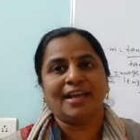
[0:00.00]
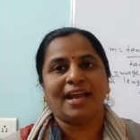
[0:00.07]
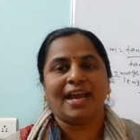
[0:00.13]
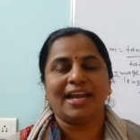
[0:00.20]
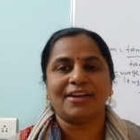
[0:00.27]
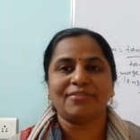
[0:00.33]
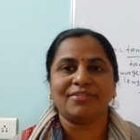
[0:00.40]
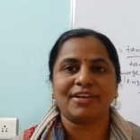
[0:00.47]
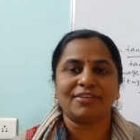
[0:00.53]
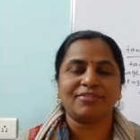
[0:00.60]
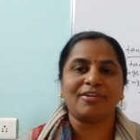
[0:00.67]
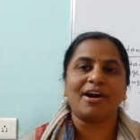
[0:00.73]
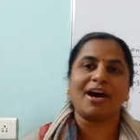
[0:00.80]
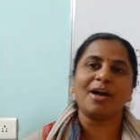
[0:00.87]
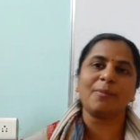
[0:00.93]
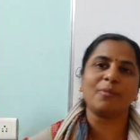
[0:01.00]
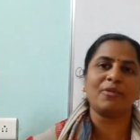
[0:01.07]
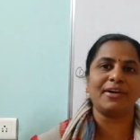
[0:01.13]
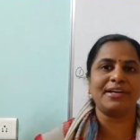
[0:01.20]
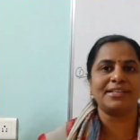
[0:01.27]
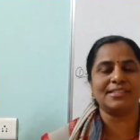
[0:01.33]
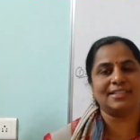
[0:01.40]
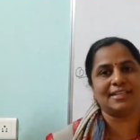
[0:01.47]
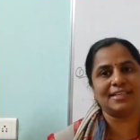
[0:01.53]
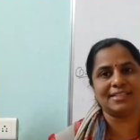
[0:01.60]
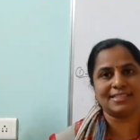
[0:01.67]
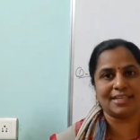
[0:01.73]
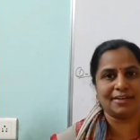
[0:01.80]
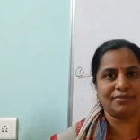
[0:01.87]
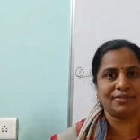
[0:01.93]
And for far points it is
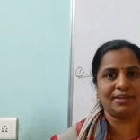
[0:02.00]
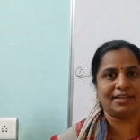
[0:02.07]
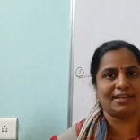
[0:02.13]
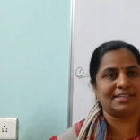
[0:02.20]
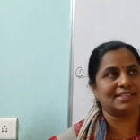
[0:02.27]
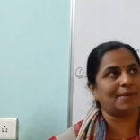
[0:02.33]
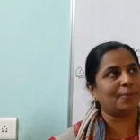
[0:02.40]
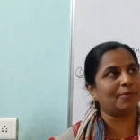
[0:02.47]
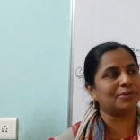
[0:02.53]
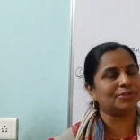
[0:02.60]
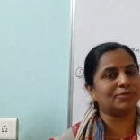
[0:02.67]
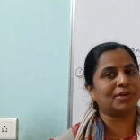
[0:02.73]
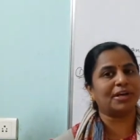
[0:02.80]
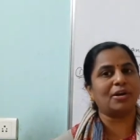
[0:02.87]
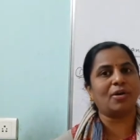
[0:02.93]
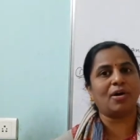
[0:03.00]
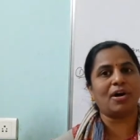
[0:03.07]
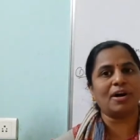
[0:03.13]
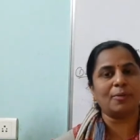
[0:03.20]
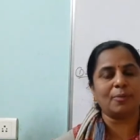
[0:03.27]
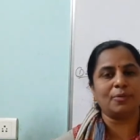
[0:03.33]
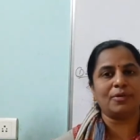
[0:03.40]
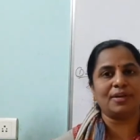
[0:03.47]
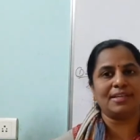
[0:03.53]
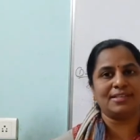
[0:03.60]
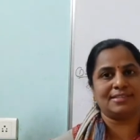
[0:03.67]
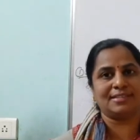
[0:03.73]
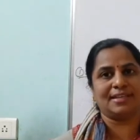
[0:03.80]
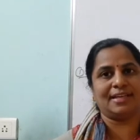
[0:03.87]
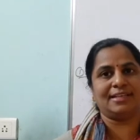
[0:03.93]
infinity. Suppose one long pole is
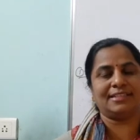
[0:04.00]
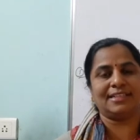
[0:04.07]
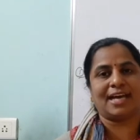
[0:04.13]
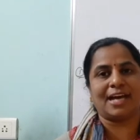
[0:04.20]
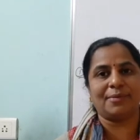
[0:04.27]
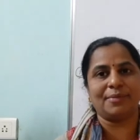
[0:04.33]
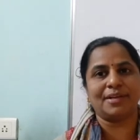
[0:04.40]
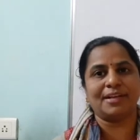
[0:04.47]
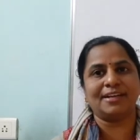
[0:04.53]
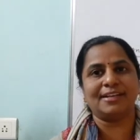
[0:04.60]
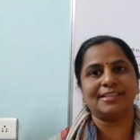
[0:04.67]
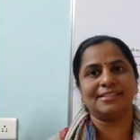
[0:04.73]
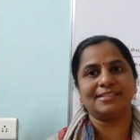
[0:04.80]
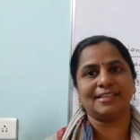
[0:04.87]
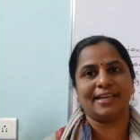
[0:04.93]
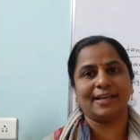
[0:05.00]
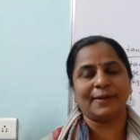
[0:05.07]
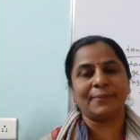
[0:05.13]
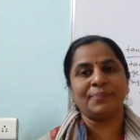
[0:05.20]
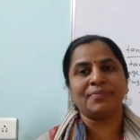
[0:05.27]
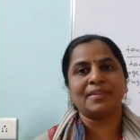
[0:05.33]
there, Charminar is there,